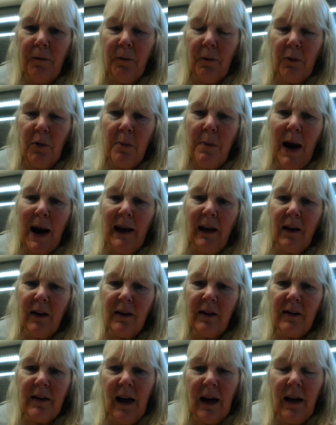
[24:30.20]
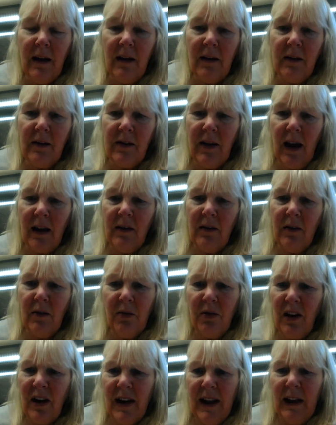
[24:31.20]
Rebecca said
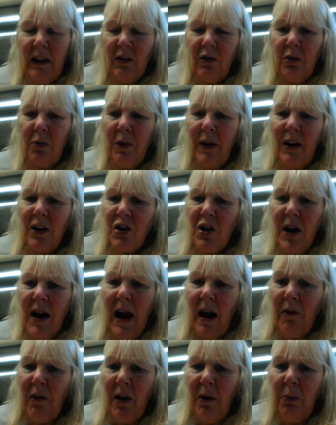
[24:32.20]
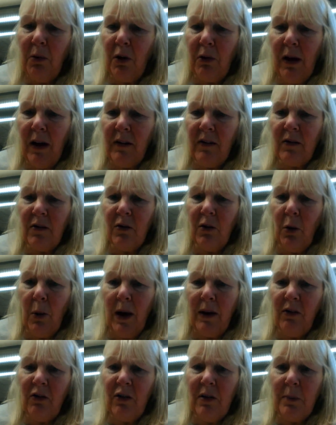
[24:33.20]
the link to reach an error
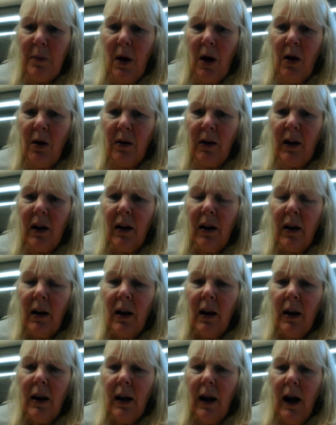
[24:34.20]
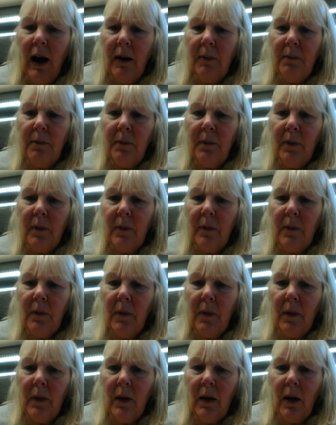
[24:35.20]
question mark.
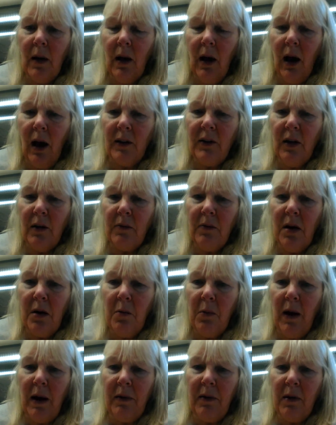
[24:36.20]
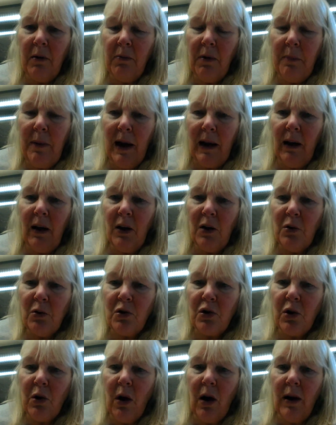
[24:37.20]
I don't know whether, Rebecca, you're
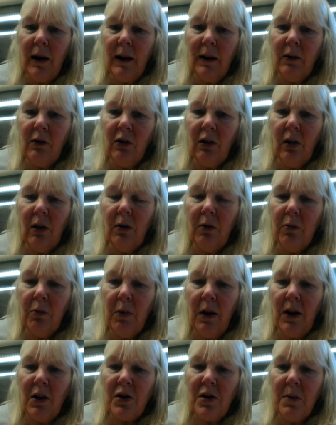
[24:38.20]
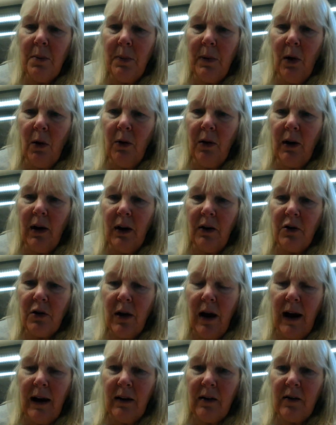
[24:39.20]
trying to reach the blog
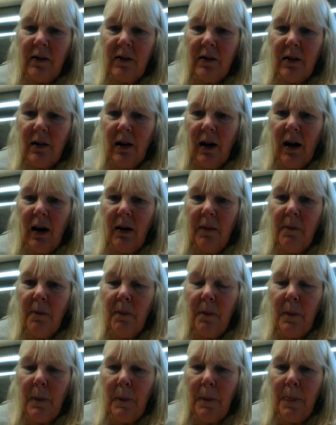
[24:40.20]
address and